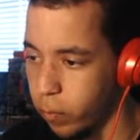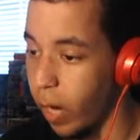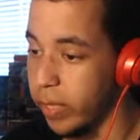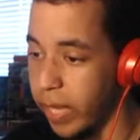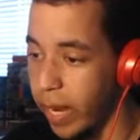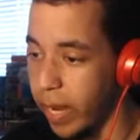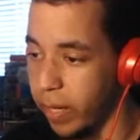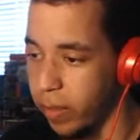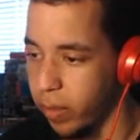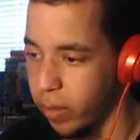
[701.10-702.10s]
Roxanne.
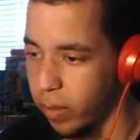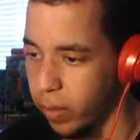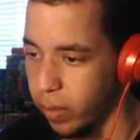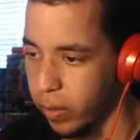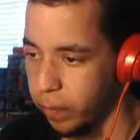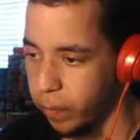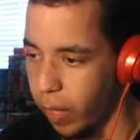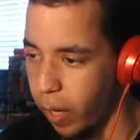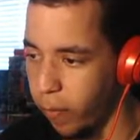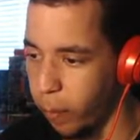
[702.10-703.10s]

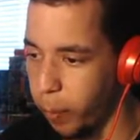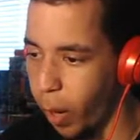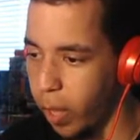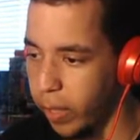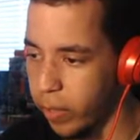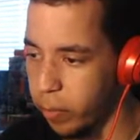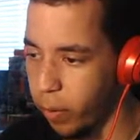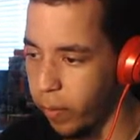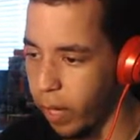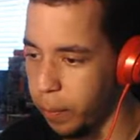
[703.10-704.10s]
I heard from Brawley that you're
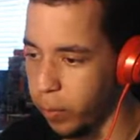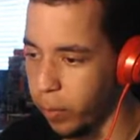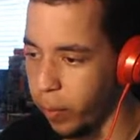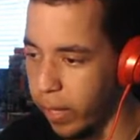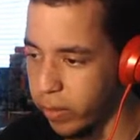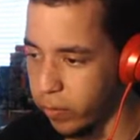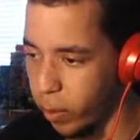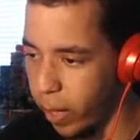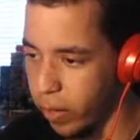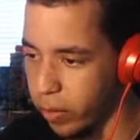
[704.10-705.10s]
moving up through the ranks of
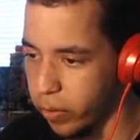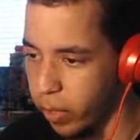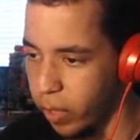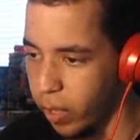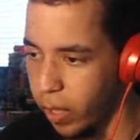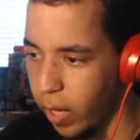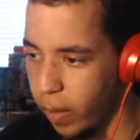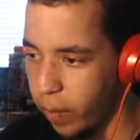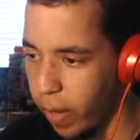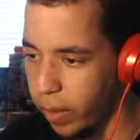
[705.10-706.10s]
trainers.
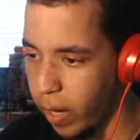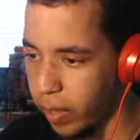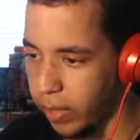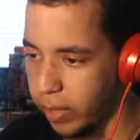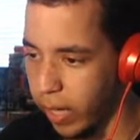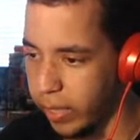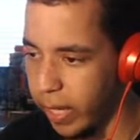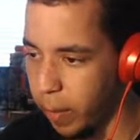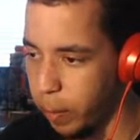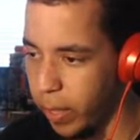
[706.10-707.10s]
I'd rather not think that I
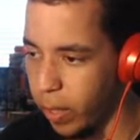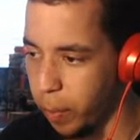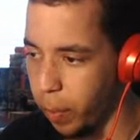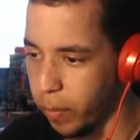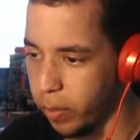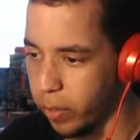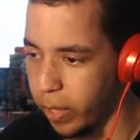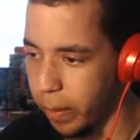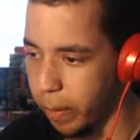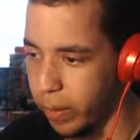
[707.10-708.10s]
can't beat you. I promise I'll
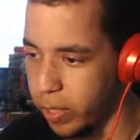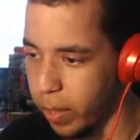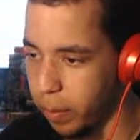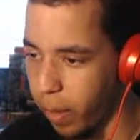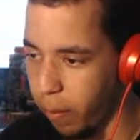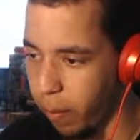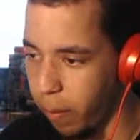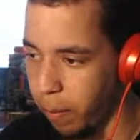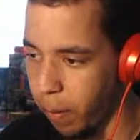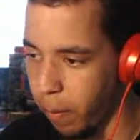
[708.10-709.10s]
shape up my gym. Blah, blah, blah,
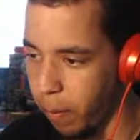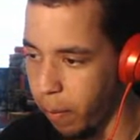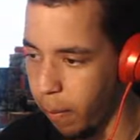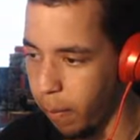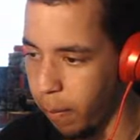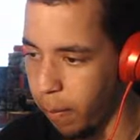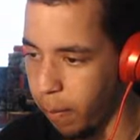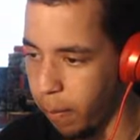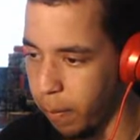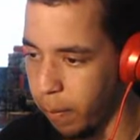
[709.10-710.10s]
blah, blah, blah, blah, blah, blah, blah,
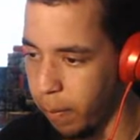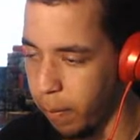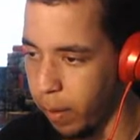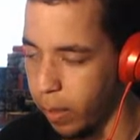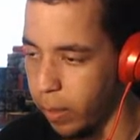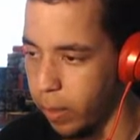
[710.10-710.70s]
blah, blah, blah.